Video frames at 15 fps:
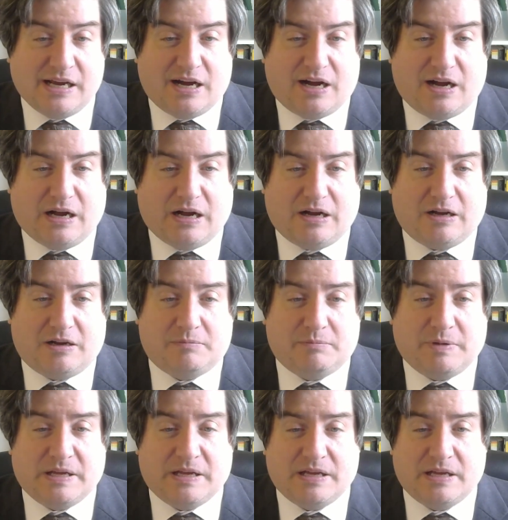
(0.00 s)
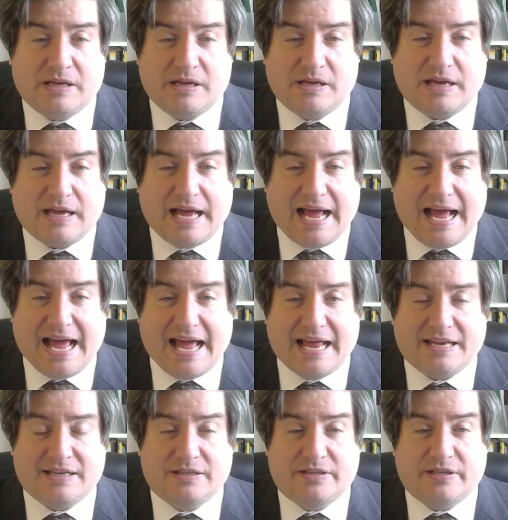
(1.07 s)
Um,
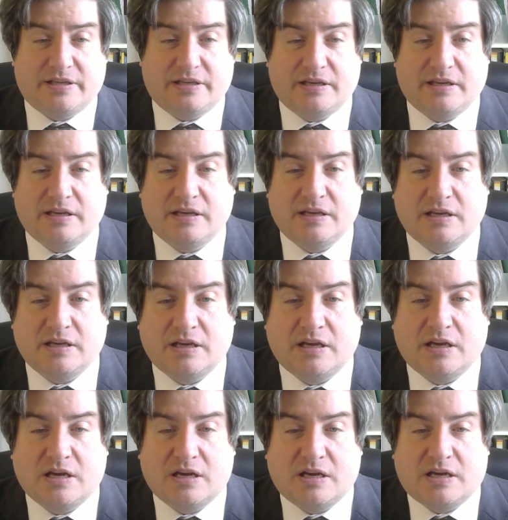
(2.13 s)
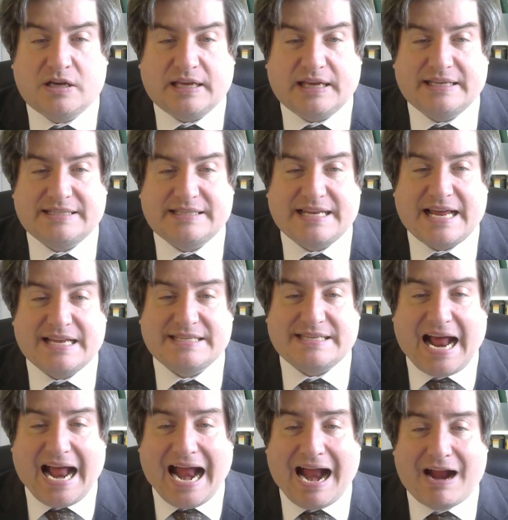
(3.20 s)
and it says
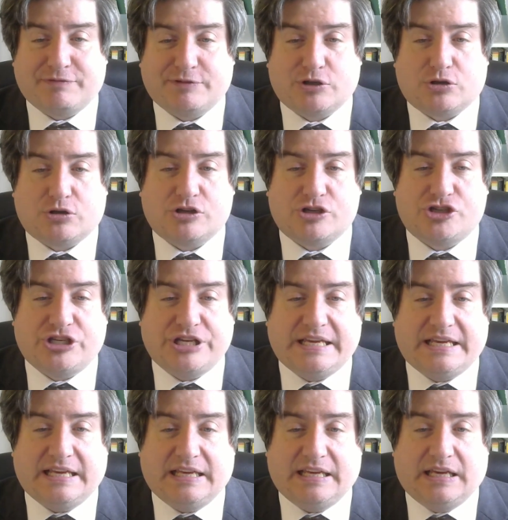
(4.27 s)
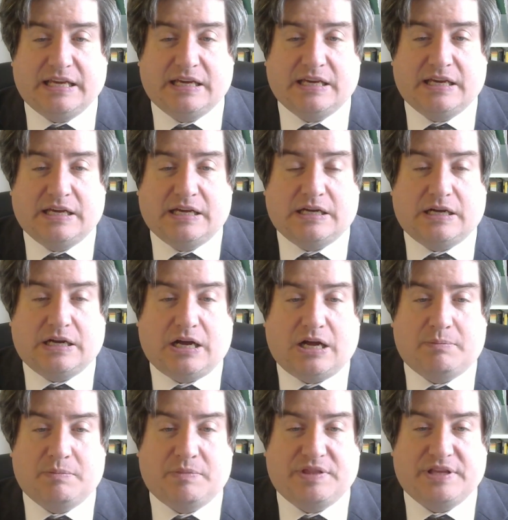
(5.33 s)
after Shiki.
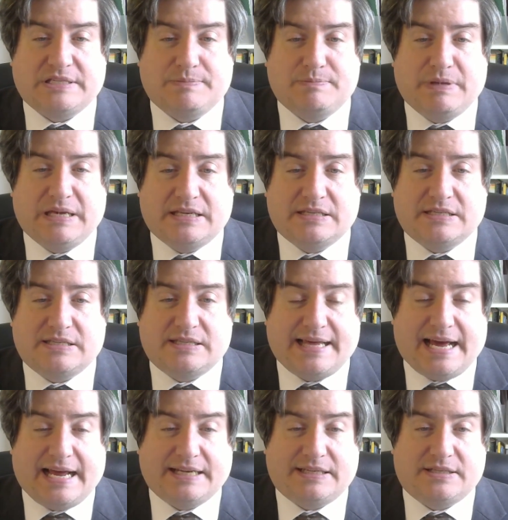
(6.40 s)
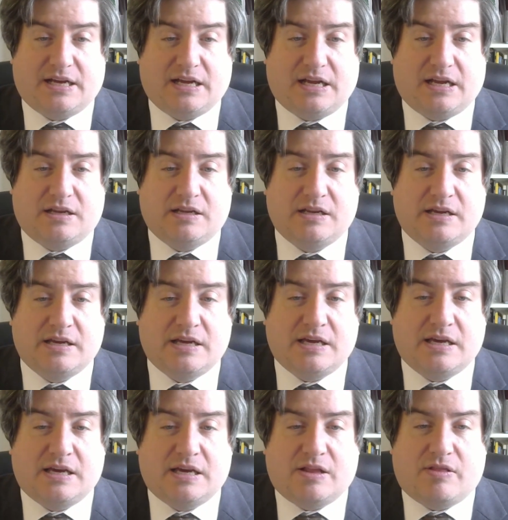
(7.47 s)
Um, this means that uh,
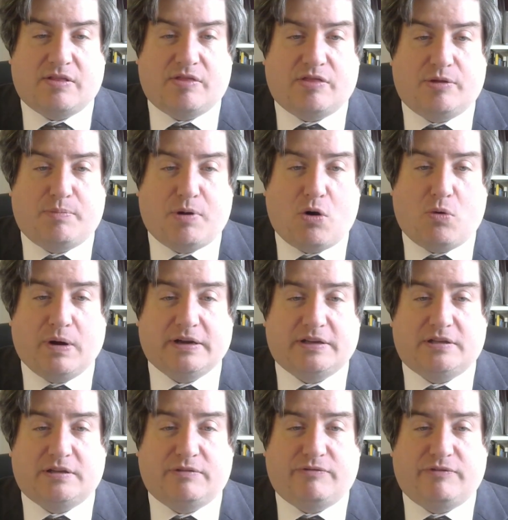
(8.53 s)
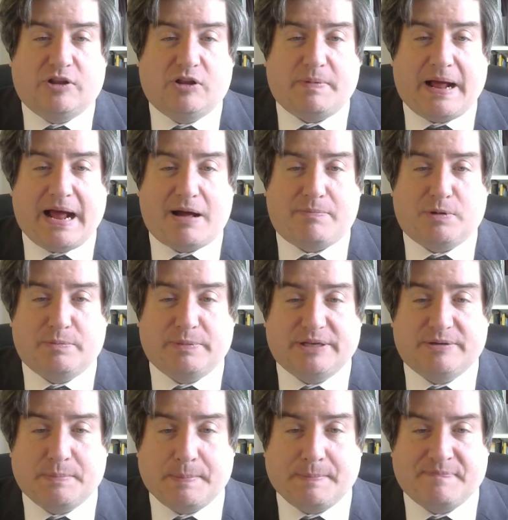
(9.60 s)
the poet, Philip
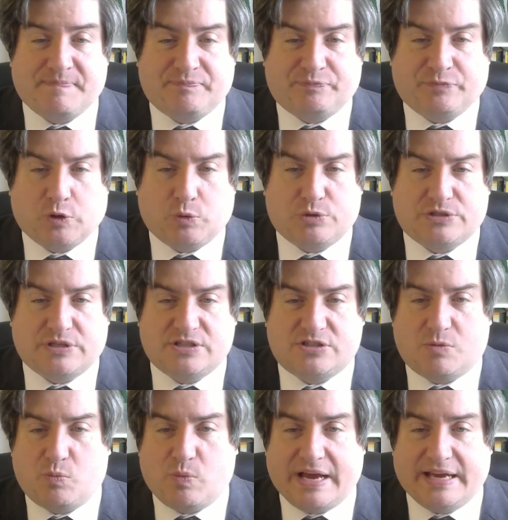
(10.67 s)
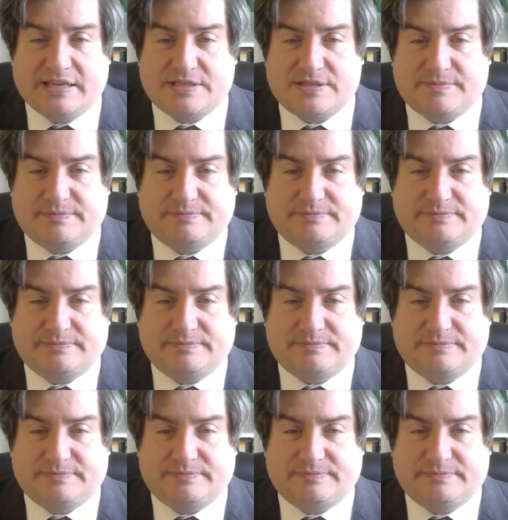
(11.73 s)
Appleman, was in some ways